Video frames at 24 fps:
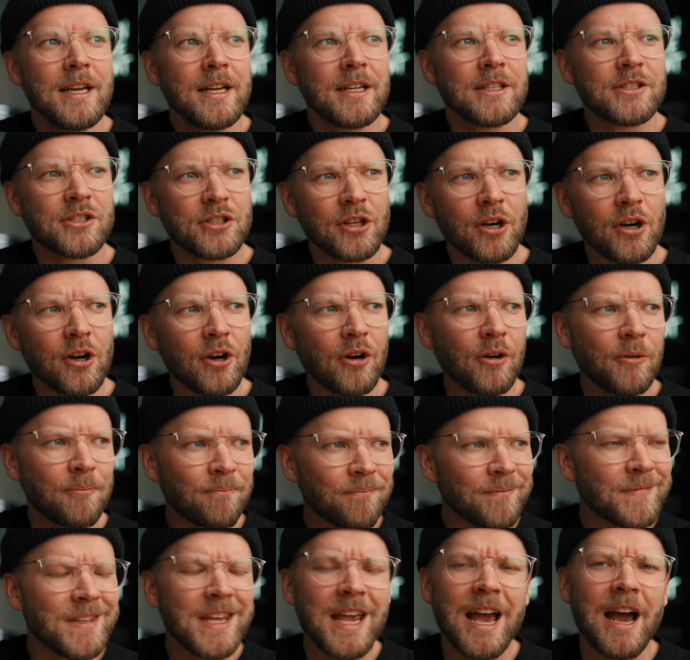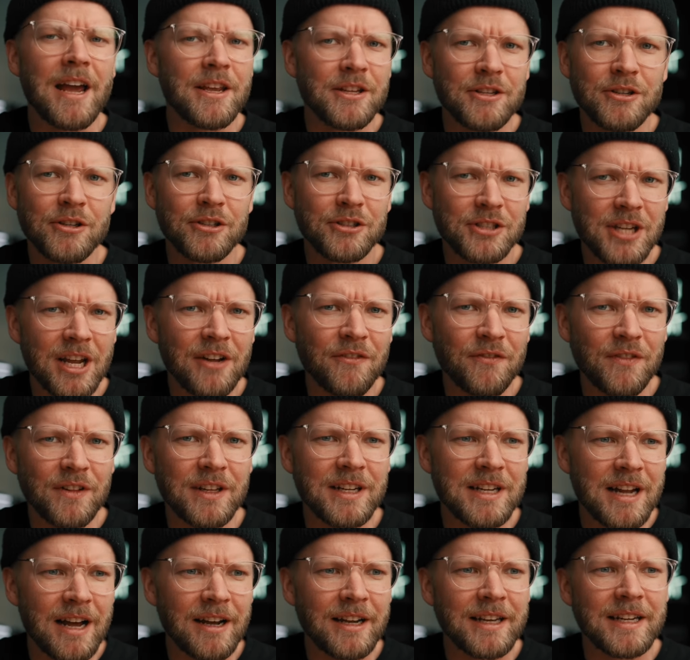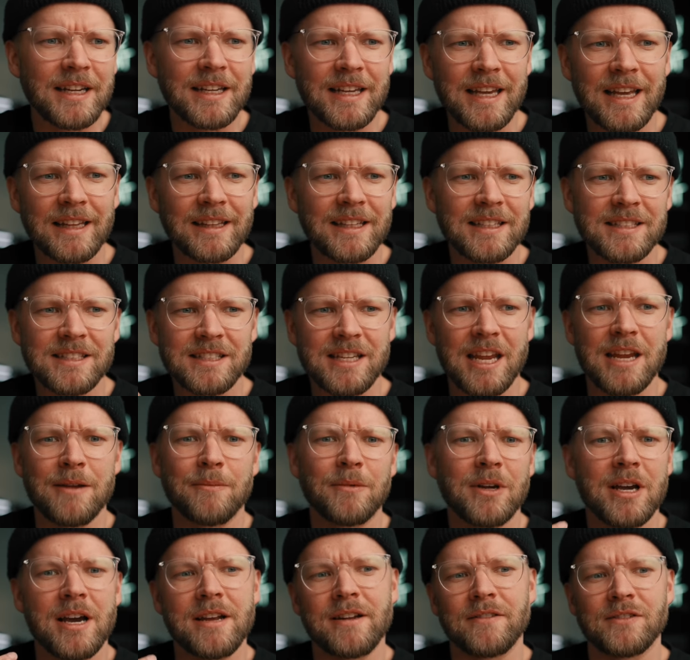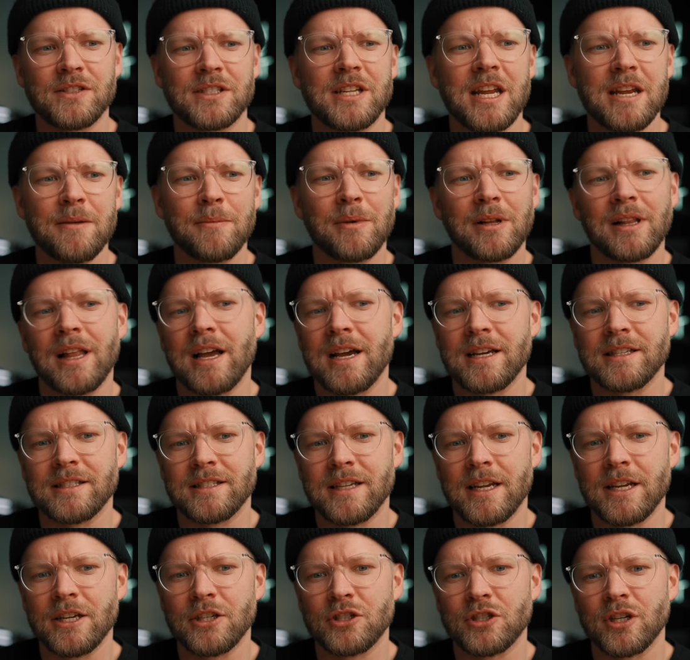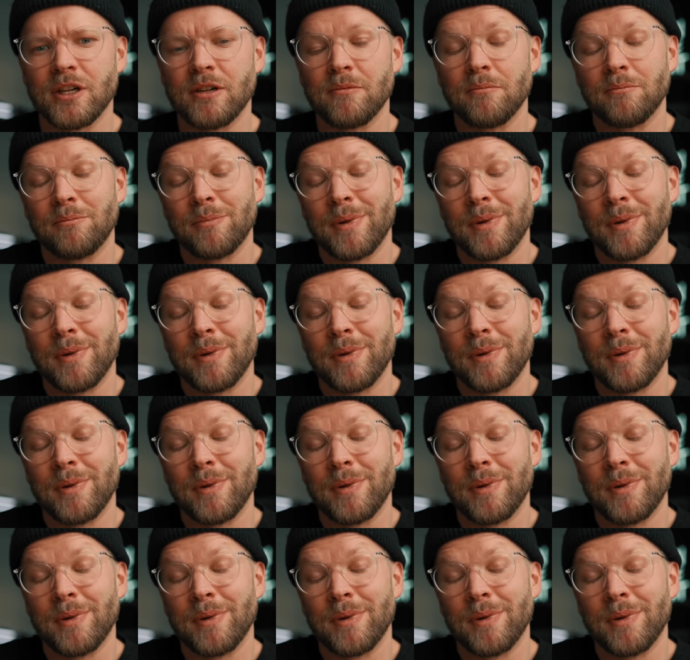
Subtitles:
So yeah, you're definitely not gonna get the same kind of stabilization,